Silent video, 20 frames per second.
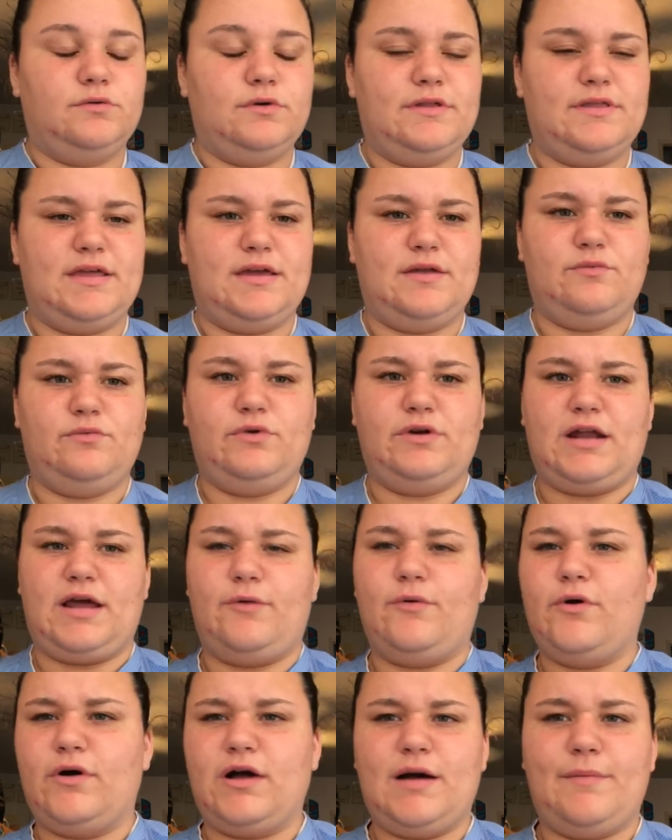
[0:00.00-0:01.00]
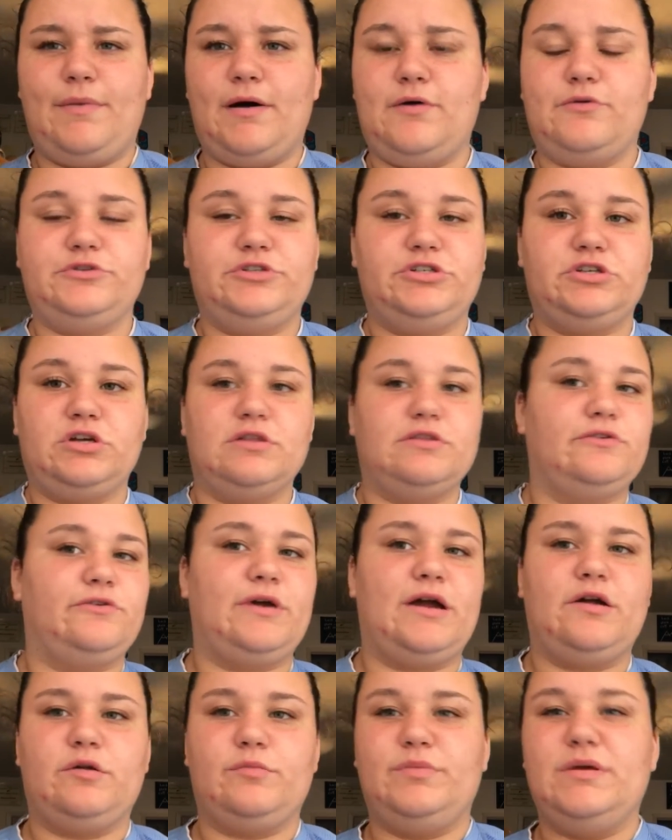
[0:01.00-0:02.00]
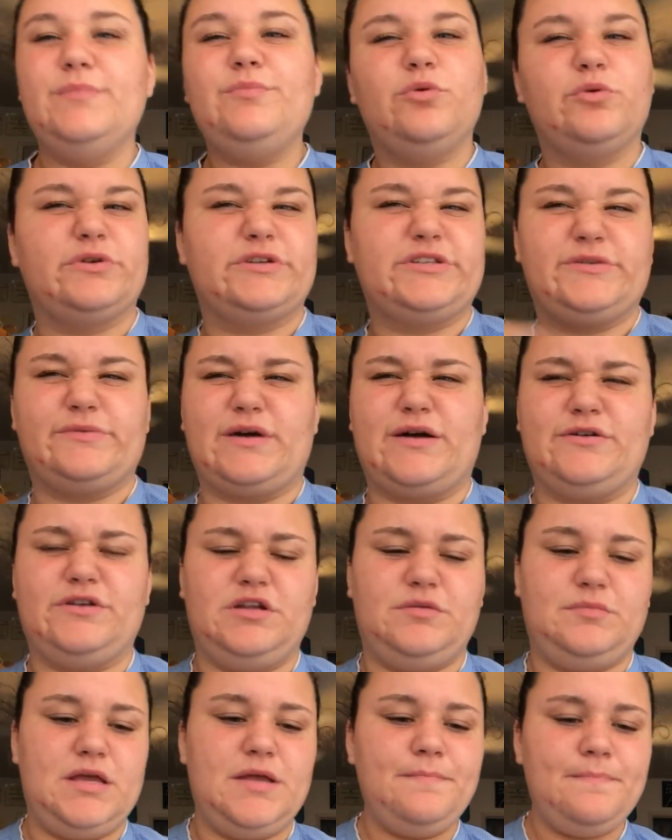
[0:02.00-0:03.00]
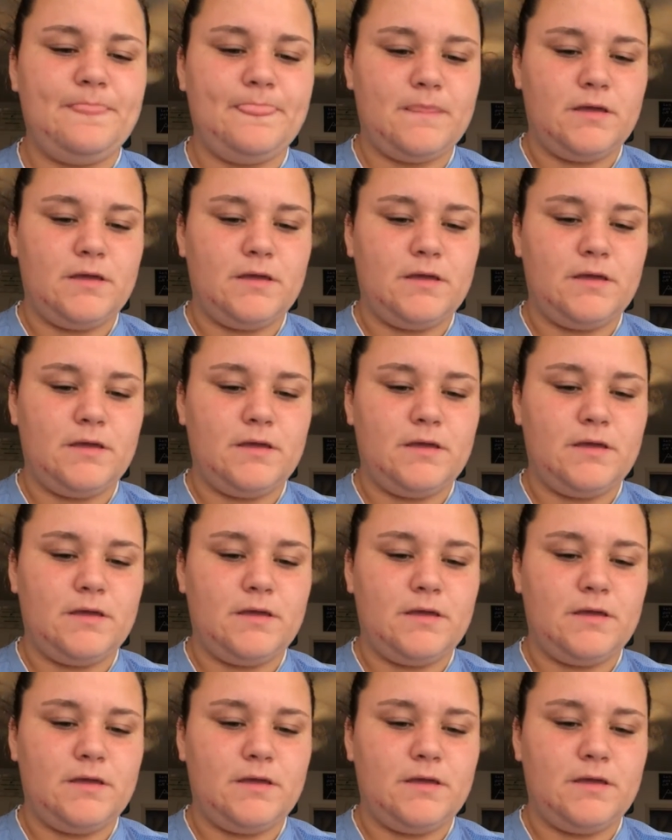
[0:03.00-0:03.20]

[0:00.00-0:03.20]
and then when i woke up i was just on the ground and people were surrounding me